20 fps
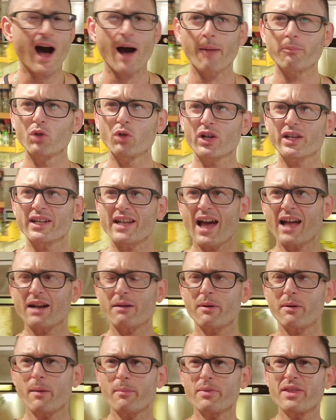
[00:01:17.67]
I'm looking
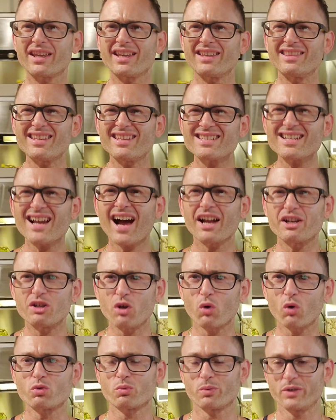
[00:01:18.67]
at him and I'm thinking, this guy
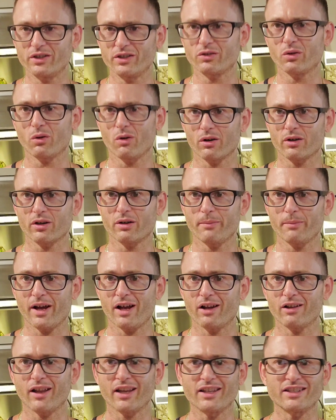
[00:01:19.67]
knows what he's talking
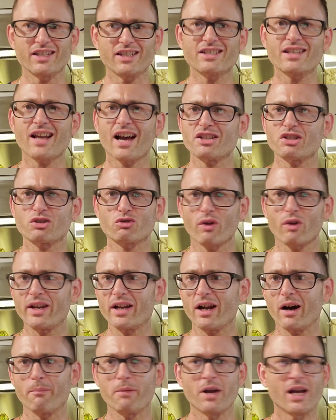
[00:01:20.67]
about. Like this guy,
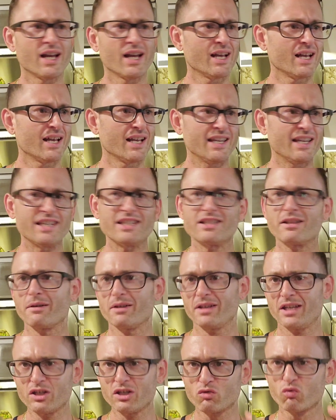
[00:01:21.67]
straight up, he's the
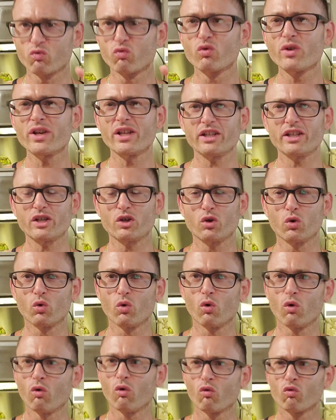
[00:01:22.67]
he's really
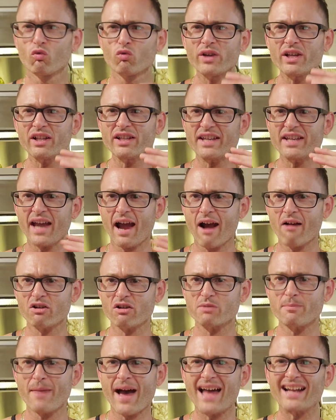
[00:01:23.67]
cool, really
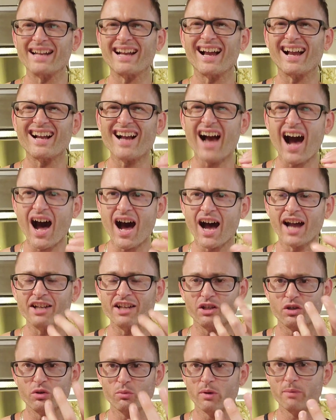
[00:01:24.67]
charismatic,
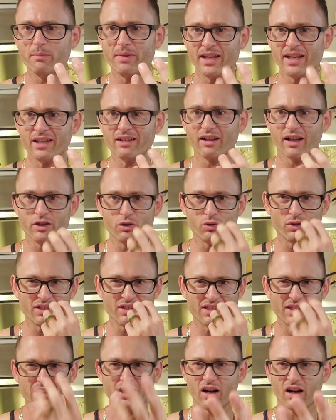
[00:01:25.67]
kind human being. Like you
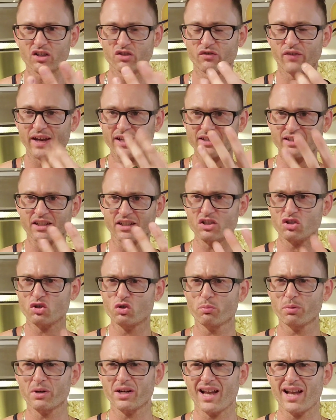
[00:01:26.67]
can see it on his face. Like he's
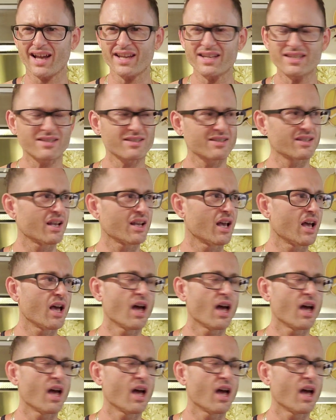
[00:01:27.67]
super nice.